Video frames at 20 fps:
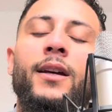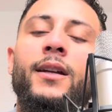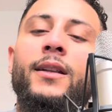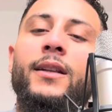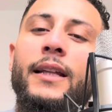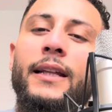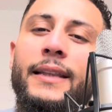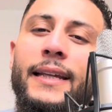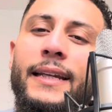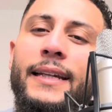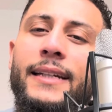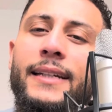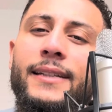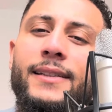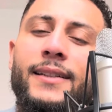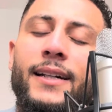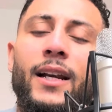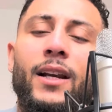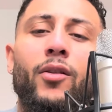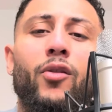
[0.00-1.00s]
The thing
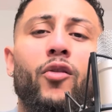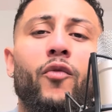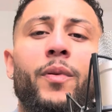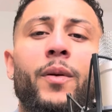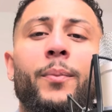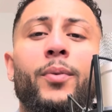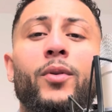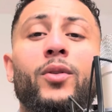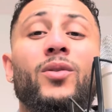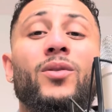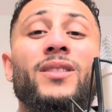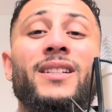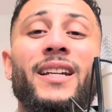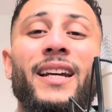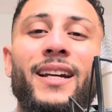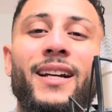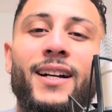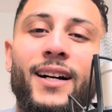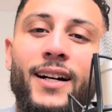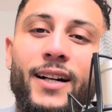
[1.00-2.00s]
is, a lot of people don't
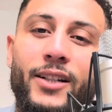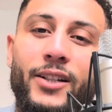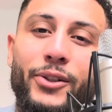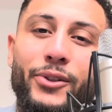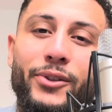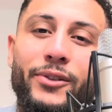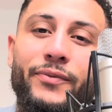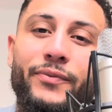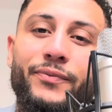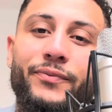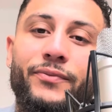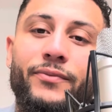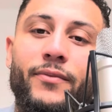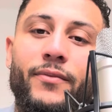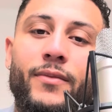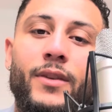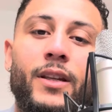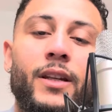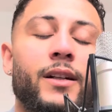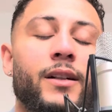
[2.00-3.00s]
take action.
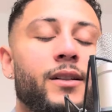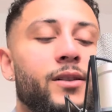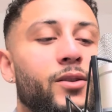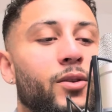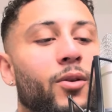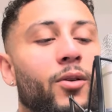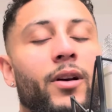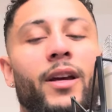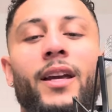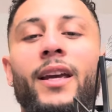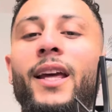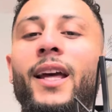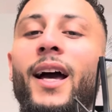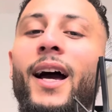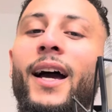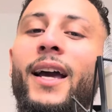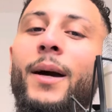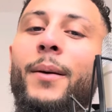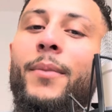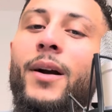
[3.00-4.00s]
So, here
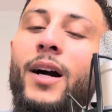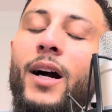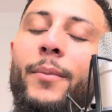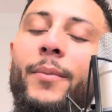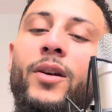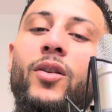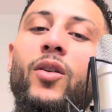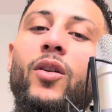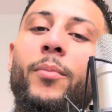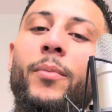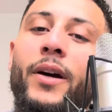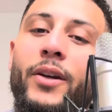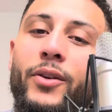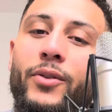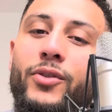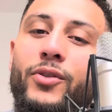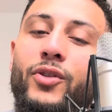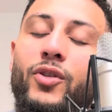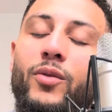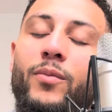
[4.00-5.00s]
I am coming on my
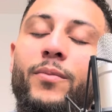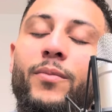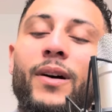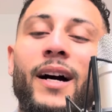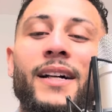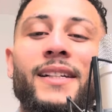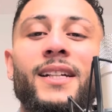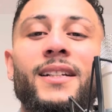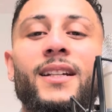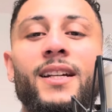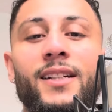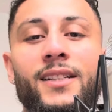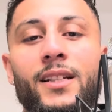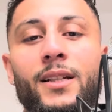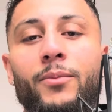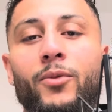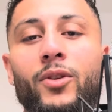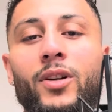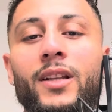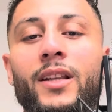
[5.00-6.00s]
YouTube as a
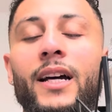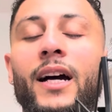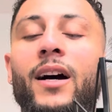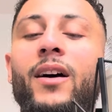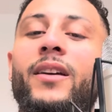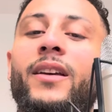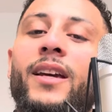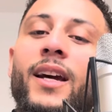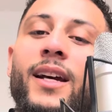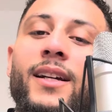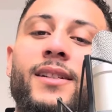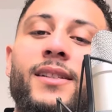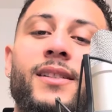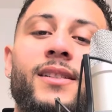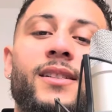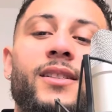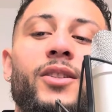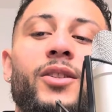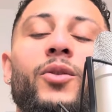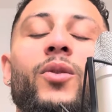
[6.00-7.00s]
testimony that,
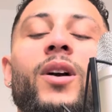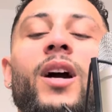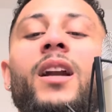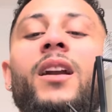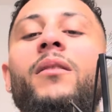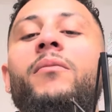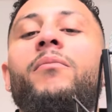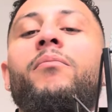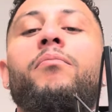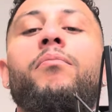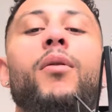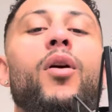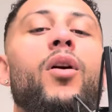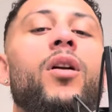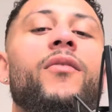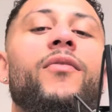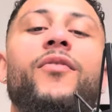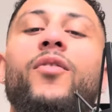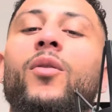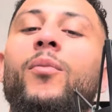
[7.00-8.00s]
yes, you can born
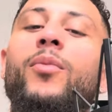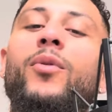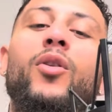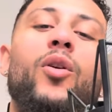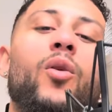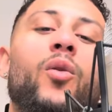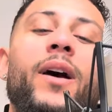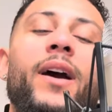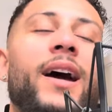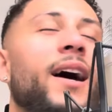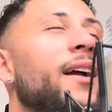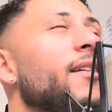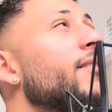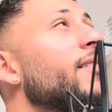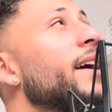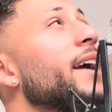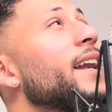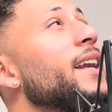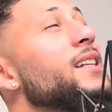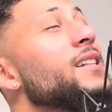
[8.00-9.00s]
from nowhere.
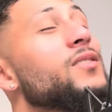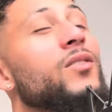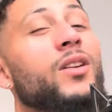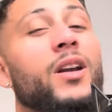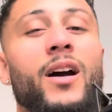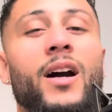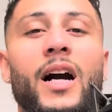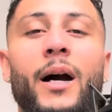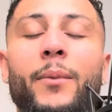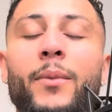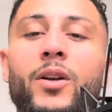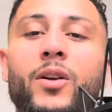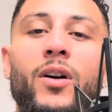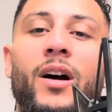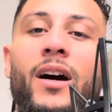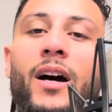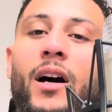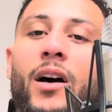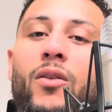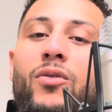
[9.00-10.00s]
Rain is going to come in your
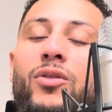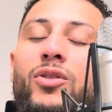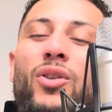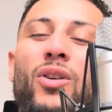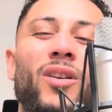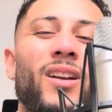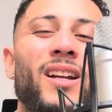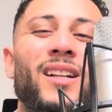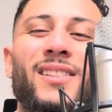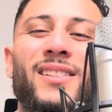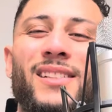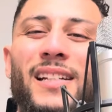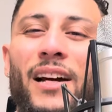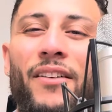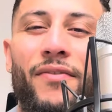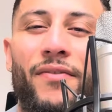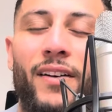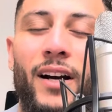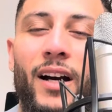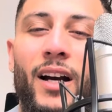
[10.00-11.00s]
house. You're going to
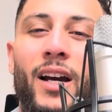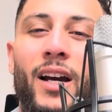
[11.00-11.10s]
suffer.